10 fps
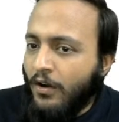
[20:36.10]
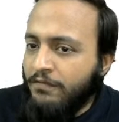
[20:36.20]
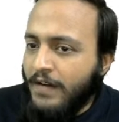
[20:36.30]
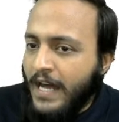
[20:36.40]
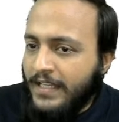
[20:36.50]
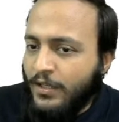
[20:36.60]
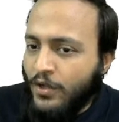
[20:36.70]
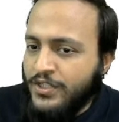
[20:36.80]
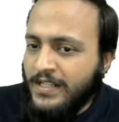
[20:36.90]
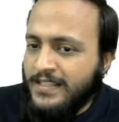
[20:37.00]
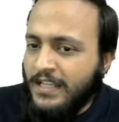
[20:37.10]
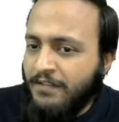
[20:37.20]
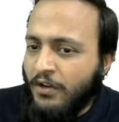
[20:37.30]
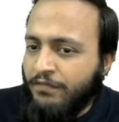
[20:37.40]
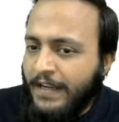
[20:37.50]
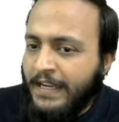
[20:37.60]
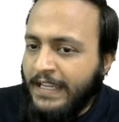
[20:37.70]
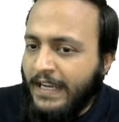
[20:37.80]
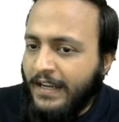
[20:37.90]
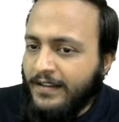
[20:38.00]
Archaeological Survey of
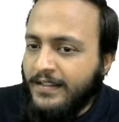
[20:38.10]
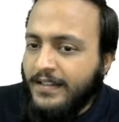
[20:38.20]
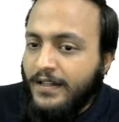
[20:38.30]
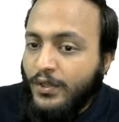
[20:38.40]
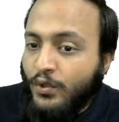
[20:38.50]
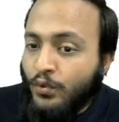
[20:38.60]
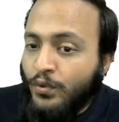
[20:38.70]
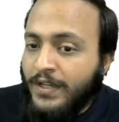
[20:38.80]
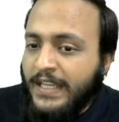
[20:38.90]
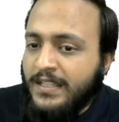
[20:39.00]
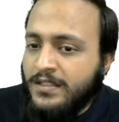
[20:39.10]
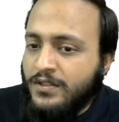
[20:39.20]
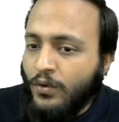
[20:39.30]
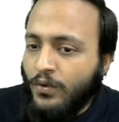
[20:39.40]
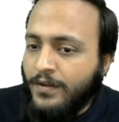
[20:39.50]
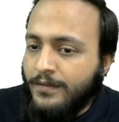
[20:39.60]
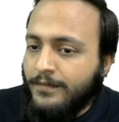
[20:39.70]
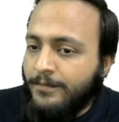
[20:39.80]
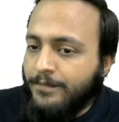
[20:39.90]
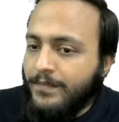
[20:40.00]
India to restore
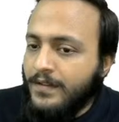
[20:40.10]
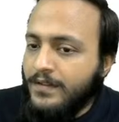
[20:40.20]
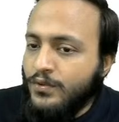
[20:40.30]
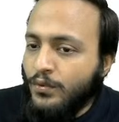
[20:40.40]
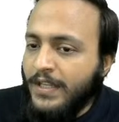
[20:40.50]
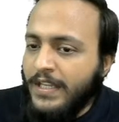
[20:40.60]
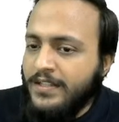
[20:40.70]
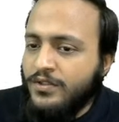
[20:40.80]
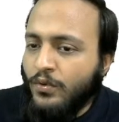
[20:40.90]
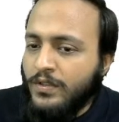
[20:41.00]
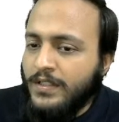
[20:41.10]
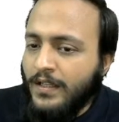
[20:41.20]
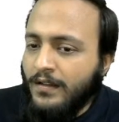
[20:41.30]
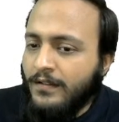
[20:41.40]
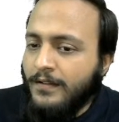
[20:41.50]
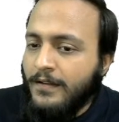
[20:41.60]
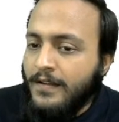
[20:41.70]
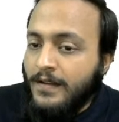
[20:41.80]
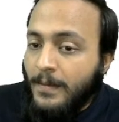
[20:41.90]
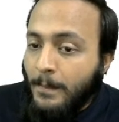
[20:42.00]
the
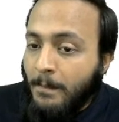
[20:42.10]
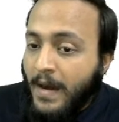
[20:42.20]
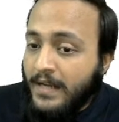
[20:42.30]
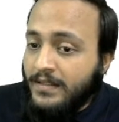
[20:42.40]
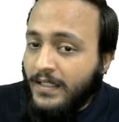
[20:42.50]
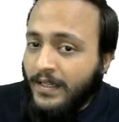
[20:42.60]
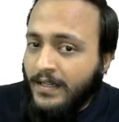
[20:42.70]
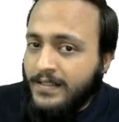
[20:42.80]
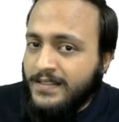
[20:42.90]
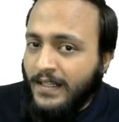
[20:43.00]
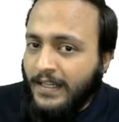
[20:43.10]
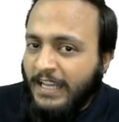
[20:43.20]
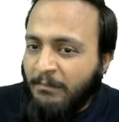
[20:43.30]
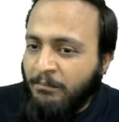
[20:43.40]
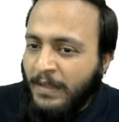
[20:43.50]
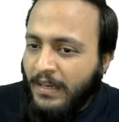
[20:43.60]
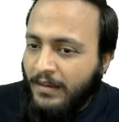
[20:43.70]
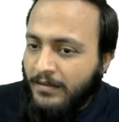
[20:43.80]
Martand Sun Temple